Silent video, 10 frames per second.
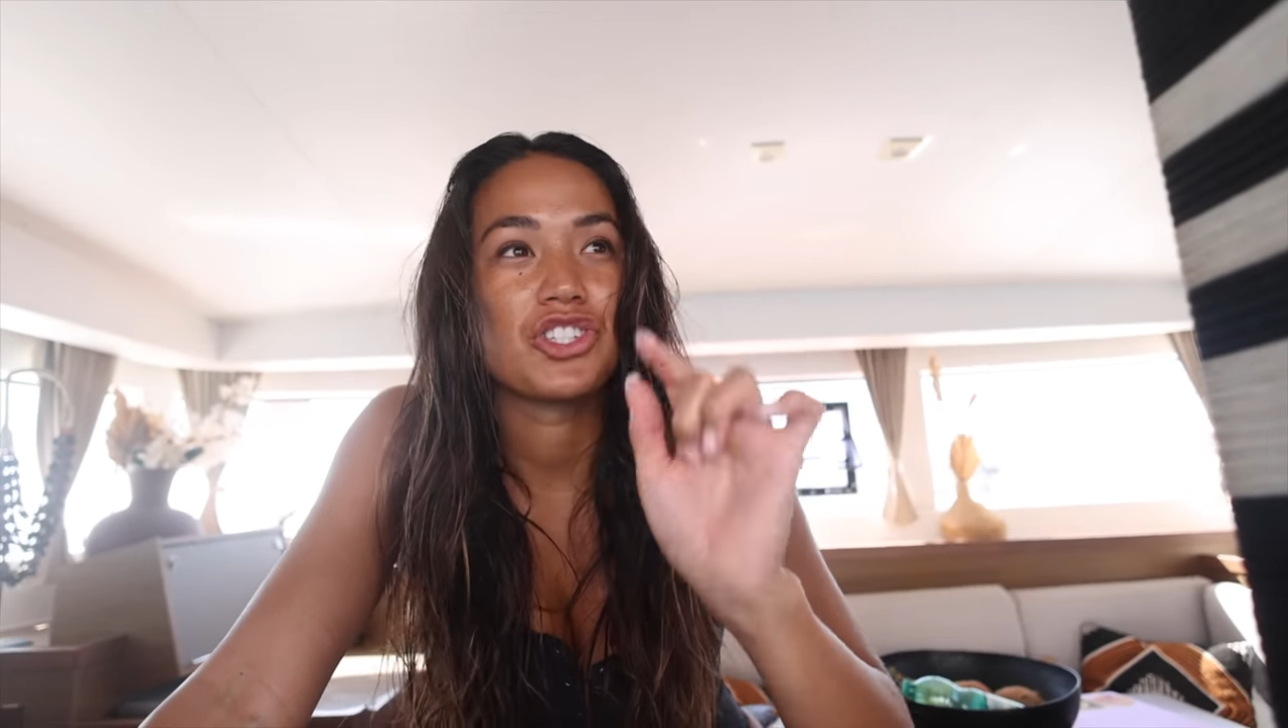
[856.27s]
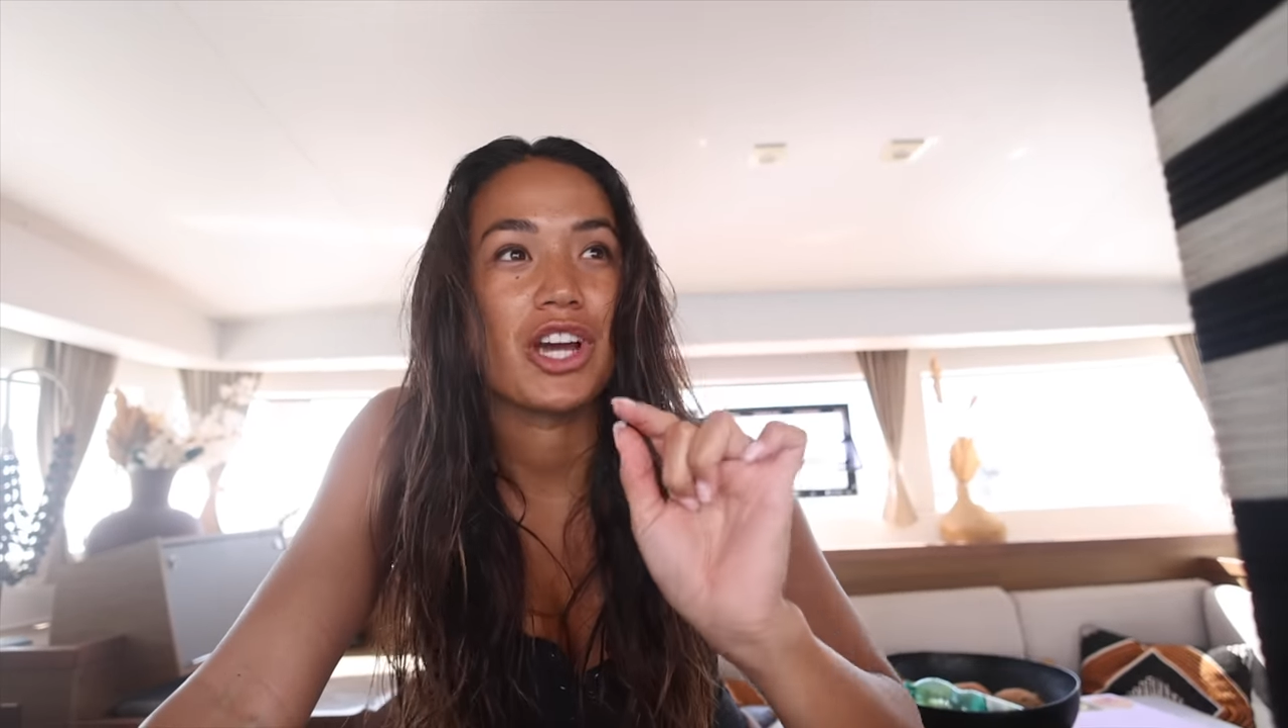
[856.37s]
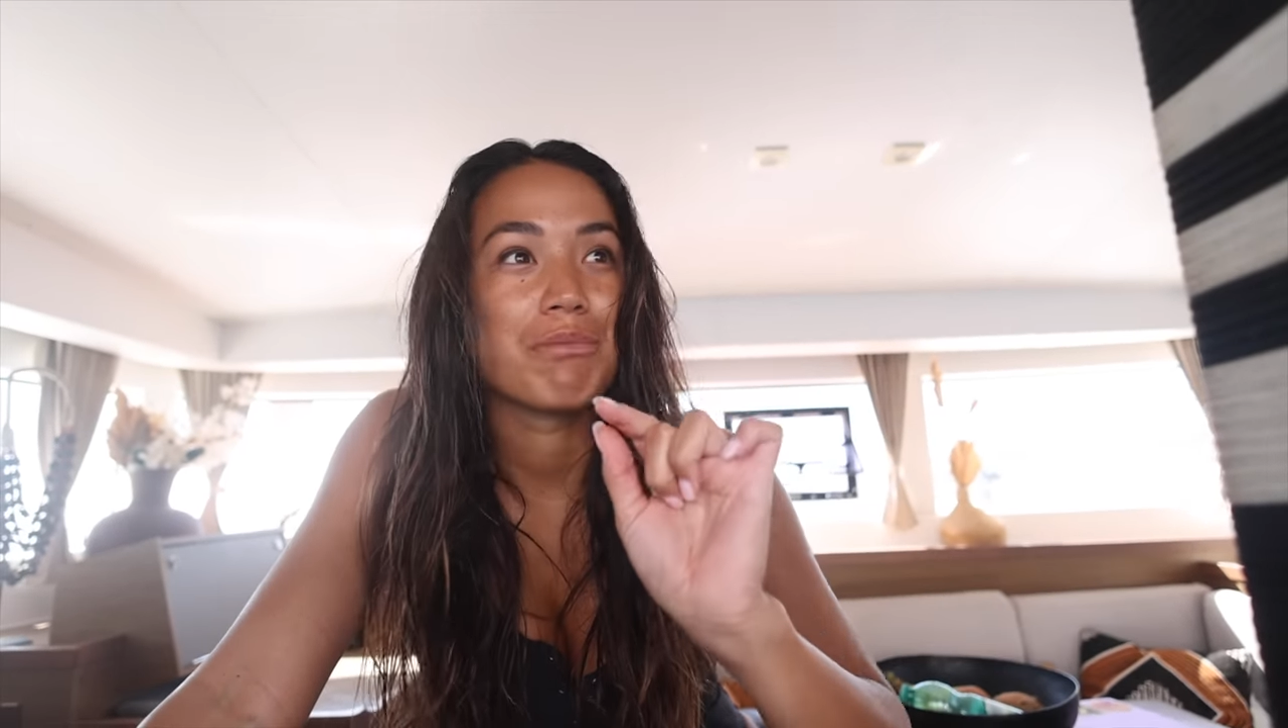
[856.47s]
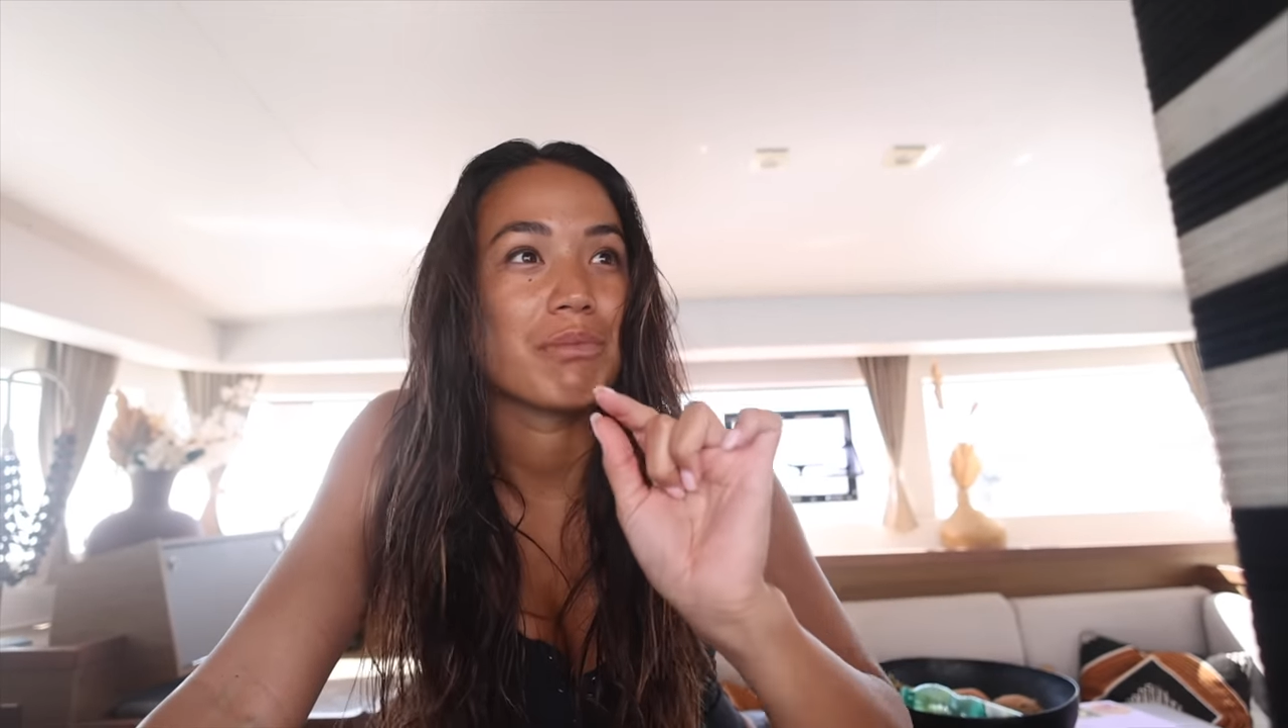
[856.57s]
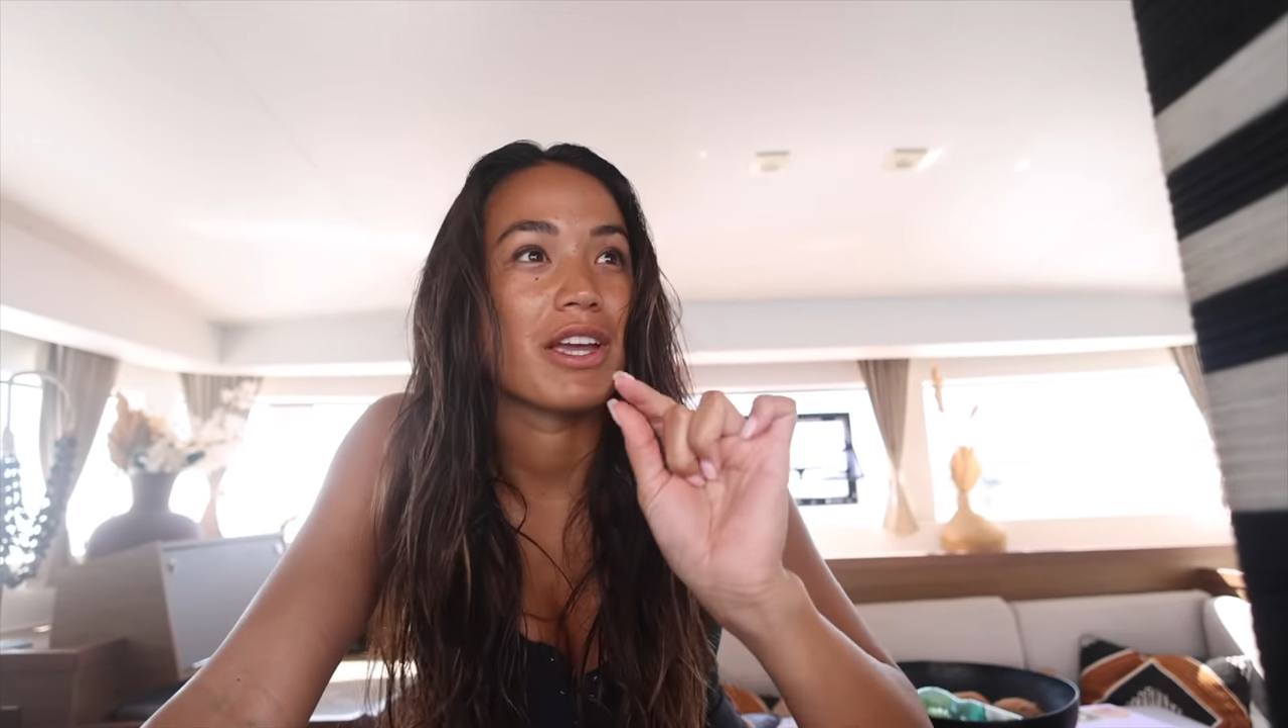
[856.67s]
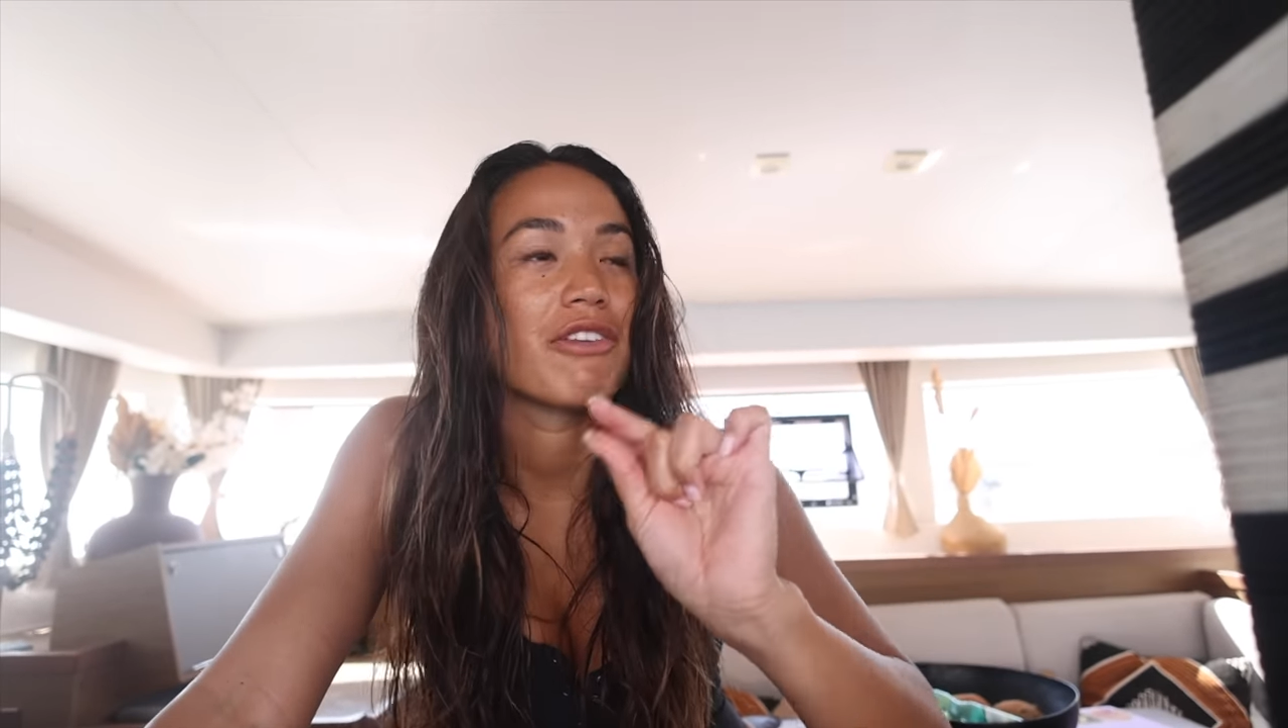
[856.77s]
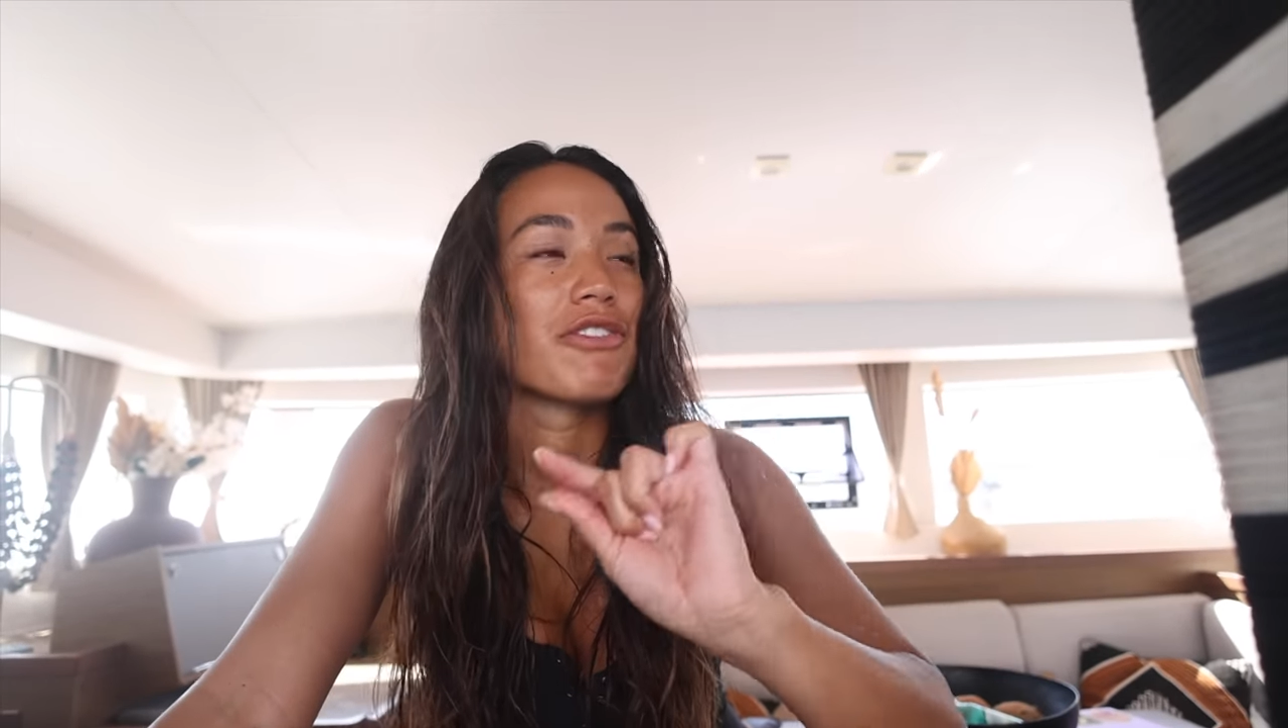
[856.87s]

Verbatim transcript: jumping